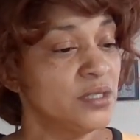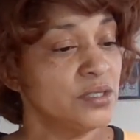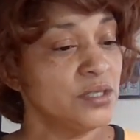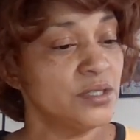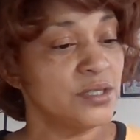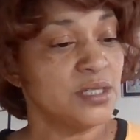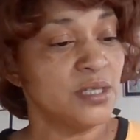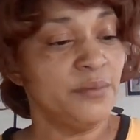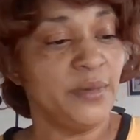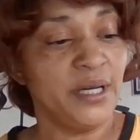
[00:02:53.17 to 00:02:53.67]

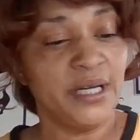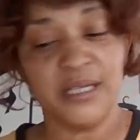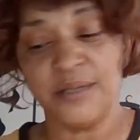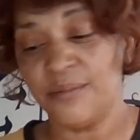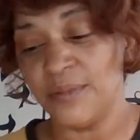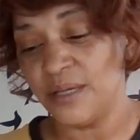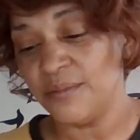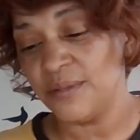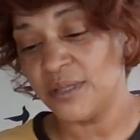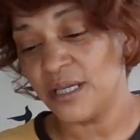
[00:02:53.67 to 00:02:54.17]
So somebody
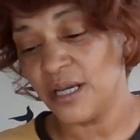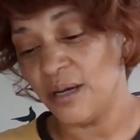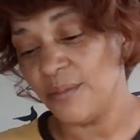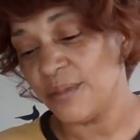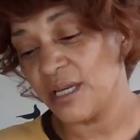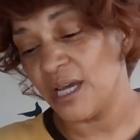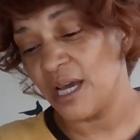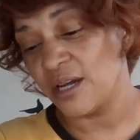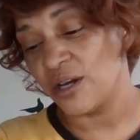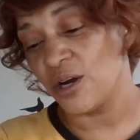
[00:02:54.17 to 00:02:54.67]
may be
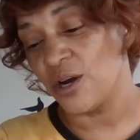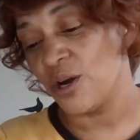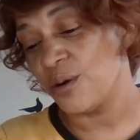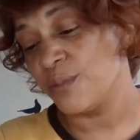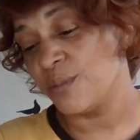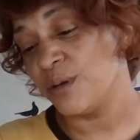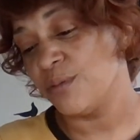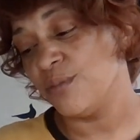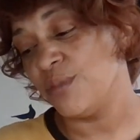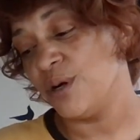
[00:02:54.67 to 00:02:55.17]
coming out of
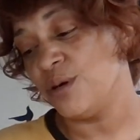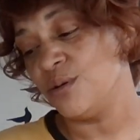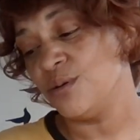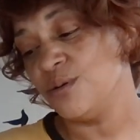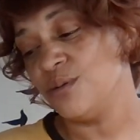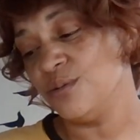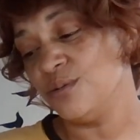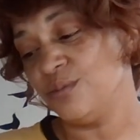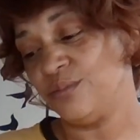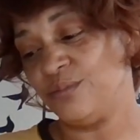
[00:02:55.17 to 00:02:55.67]
hermit
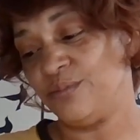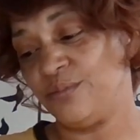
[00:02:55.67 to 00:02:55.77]
mode.